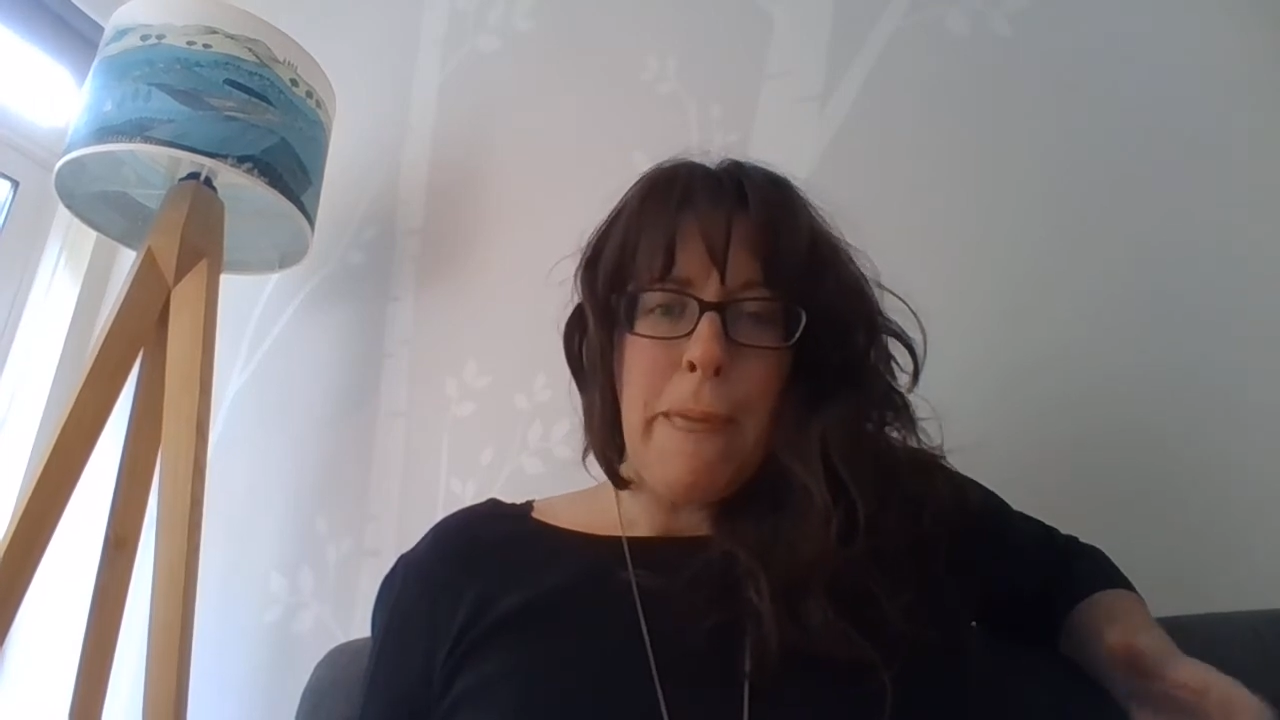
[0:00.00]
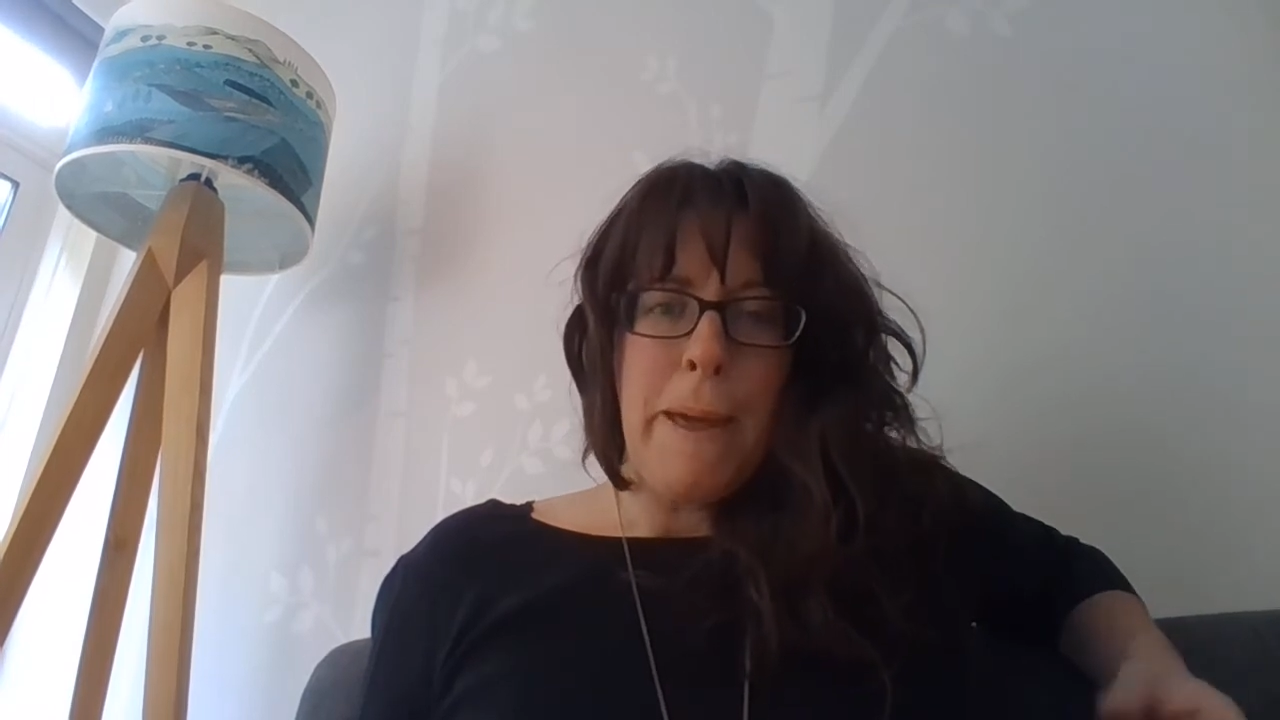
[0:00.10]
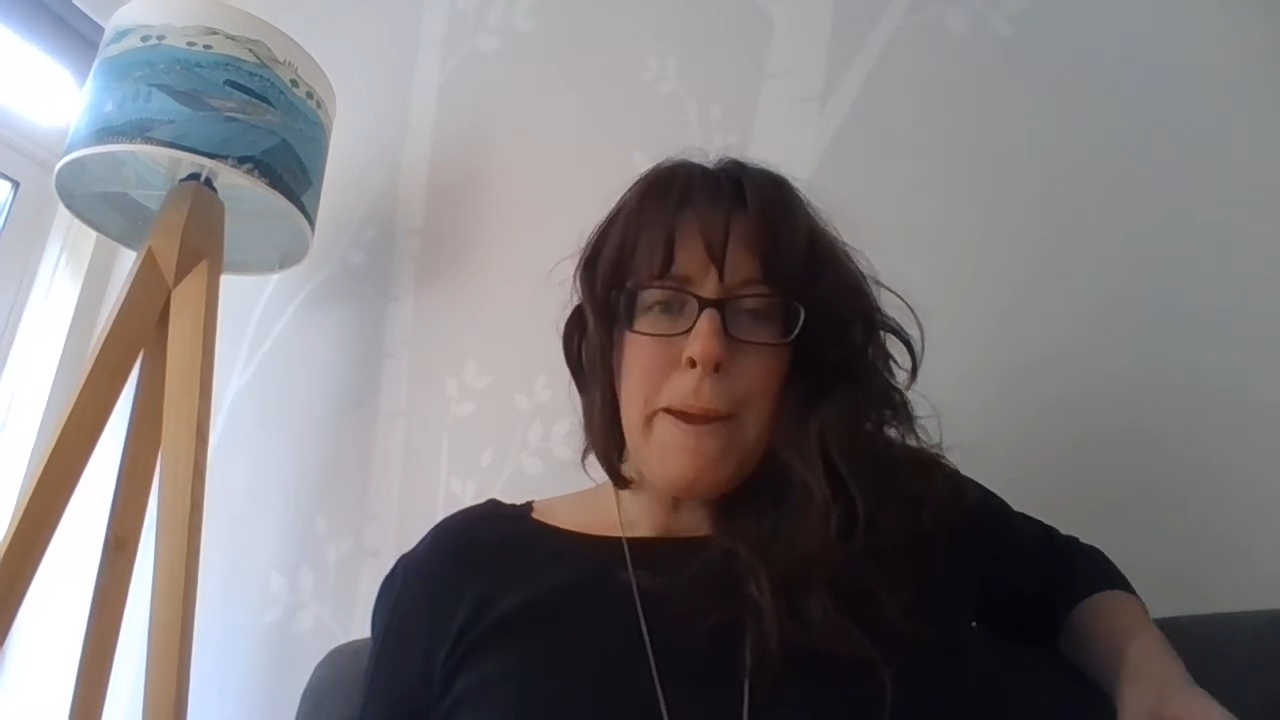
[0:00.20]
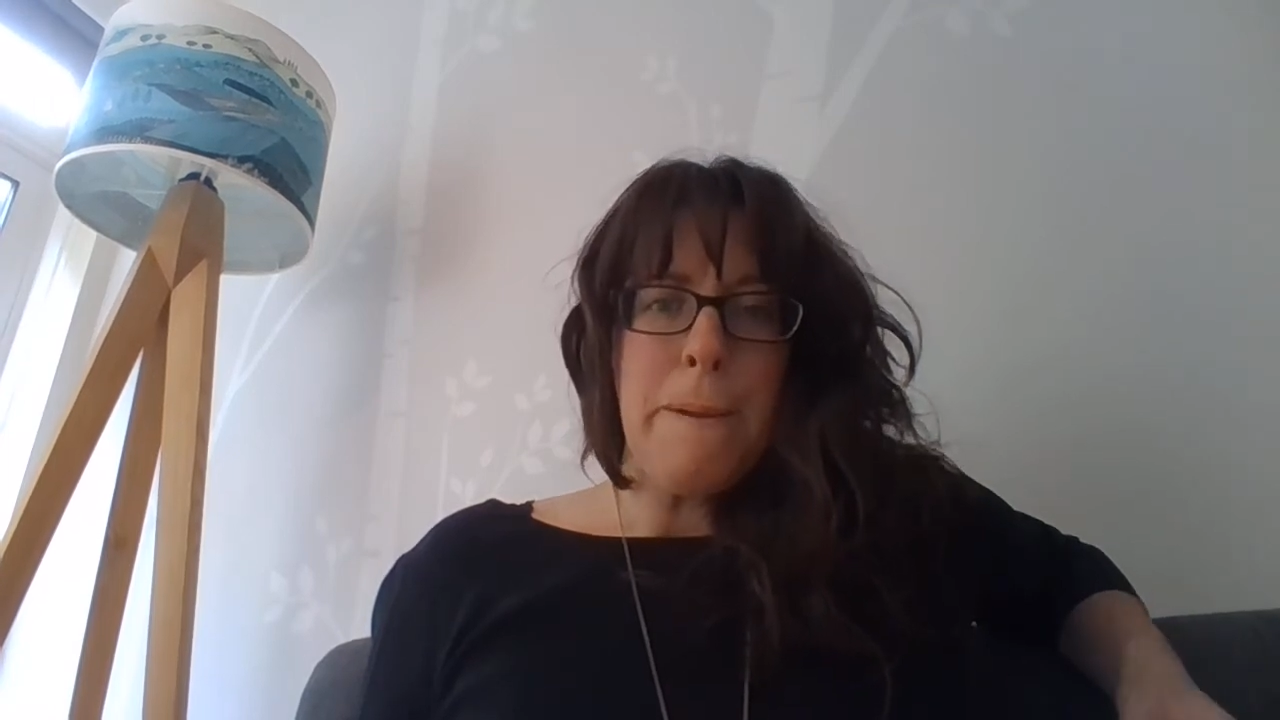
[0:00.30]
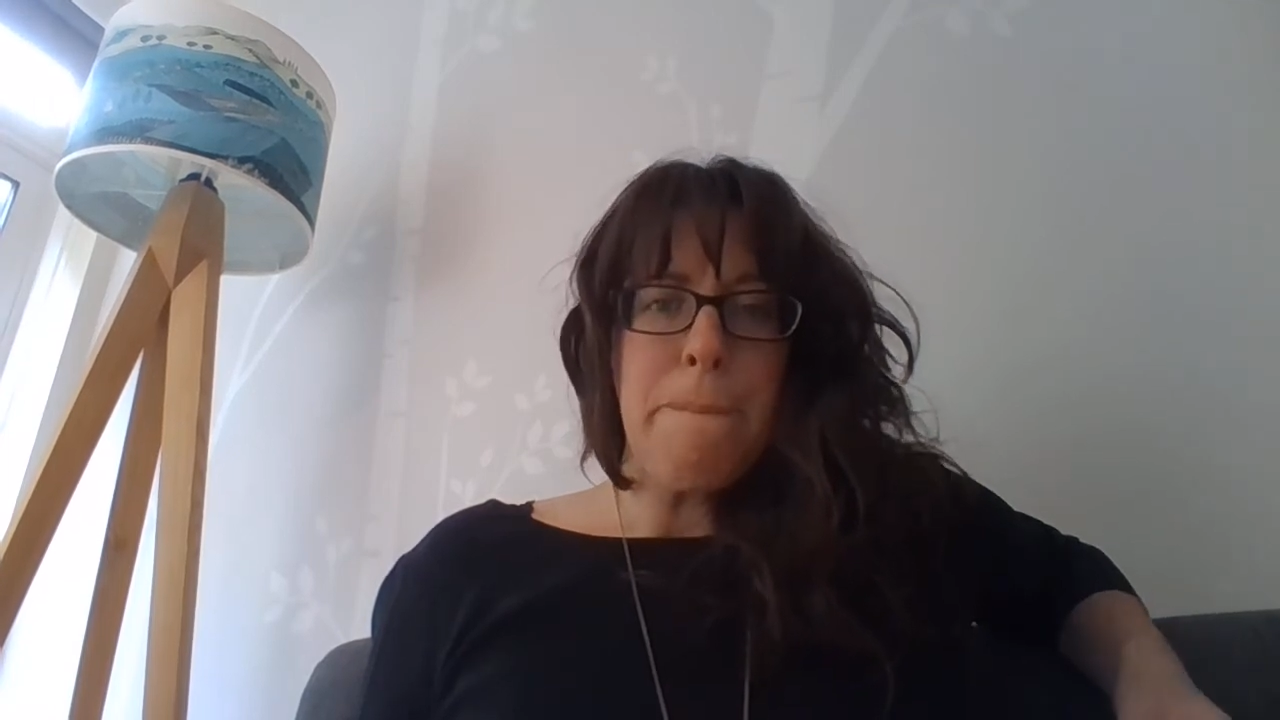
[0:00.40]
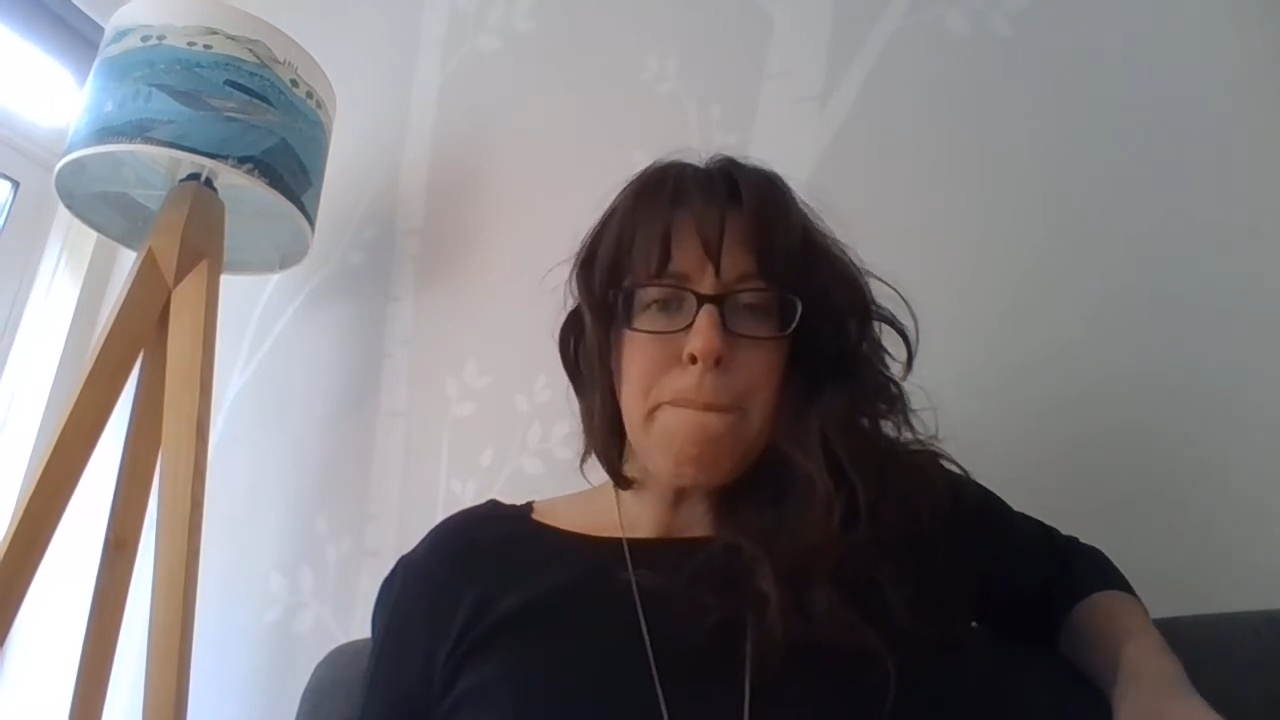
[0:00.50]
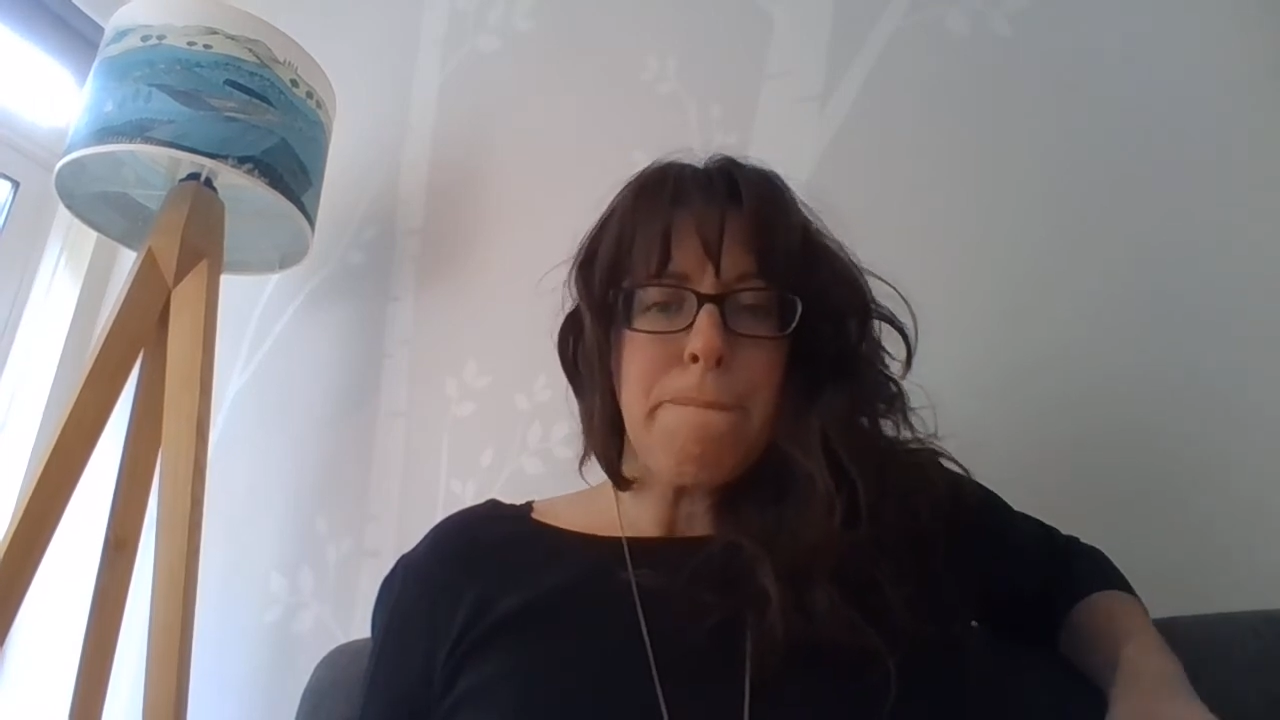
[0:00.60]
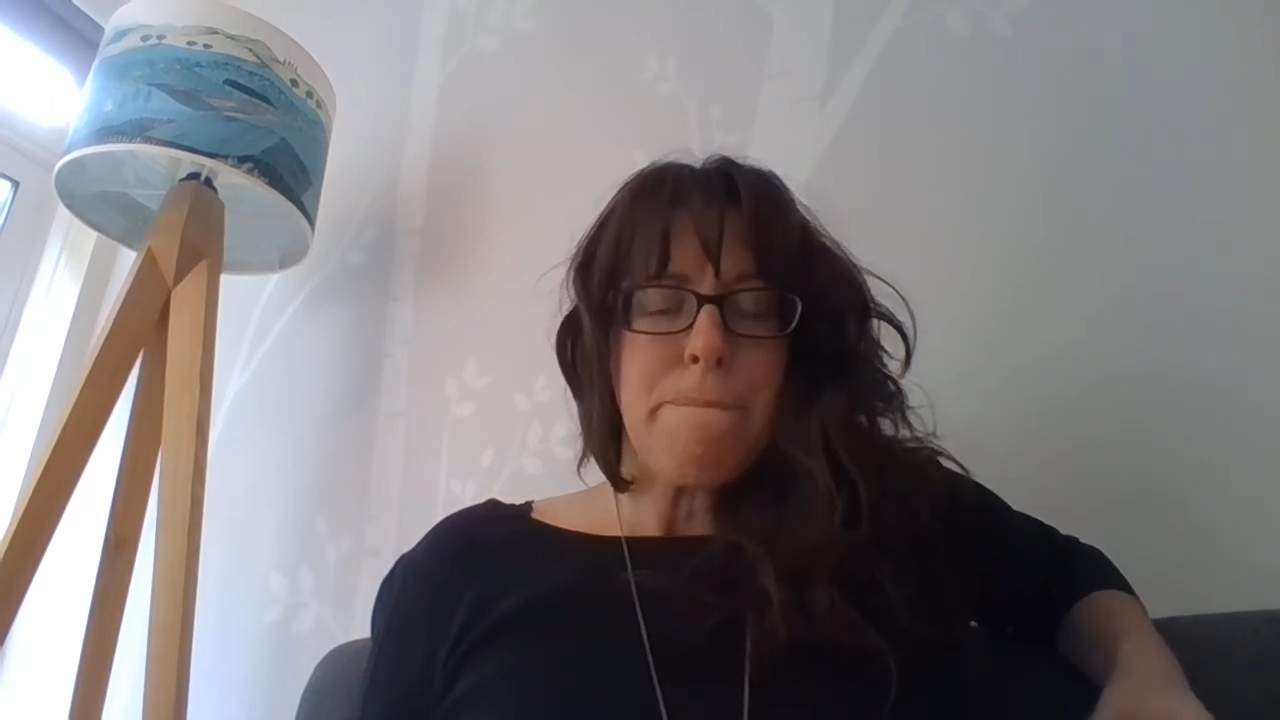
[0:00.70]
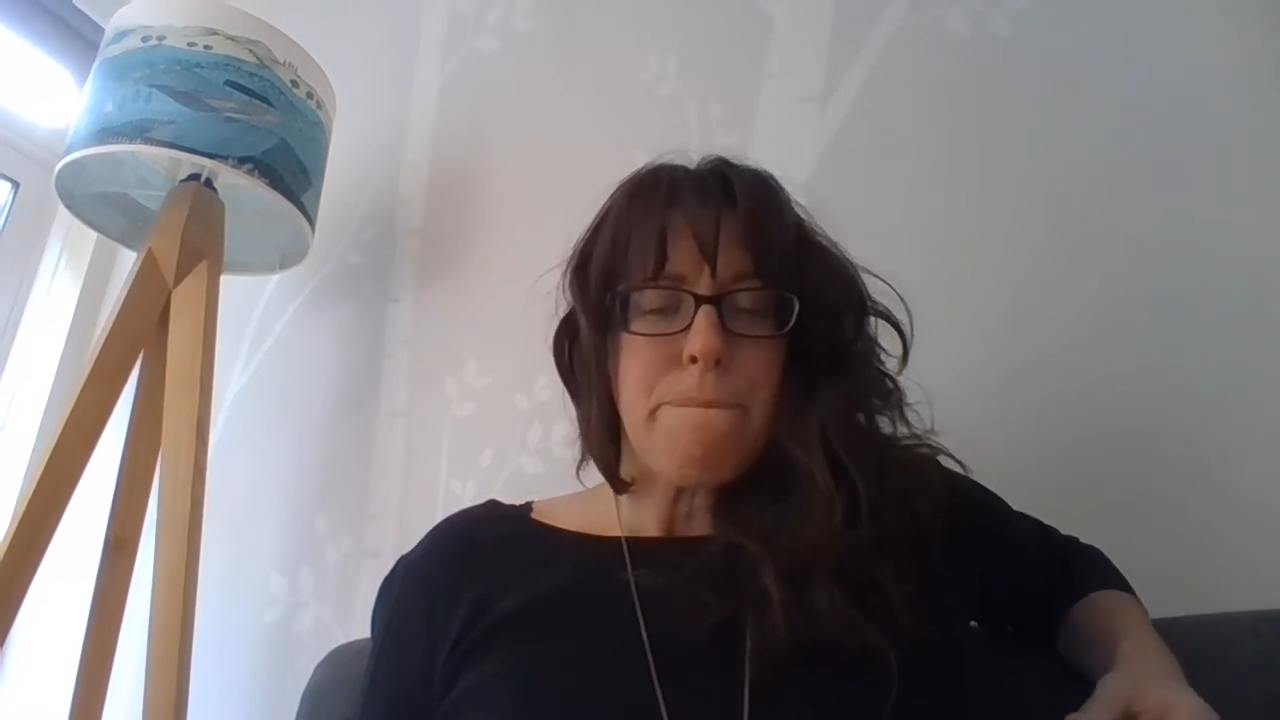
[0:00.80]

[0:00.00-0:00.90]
So